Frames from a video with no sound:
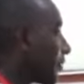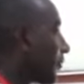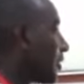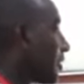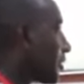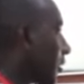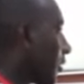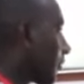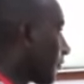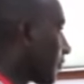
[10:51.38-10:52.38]
for the
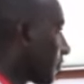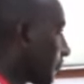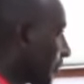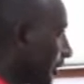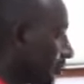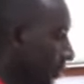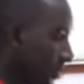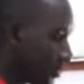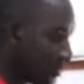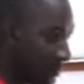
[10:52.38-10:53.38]
staff to pay
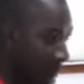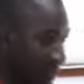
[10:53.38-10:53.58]
bills?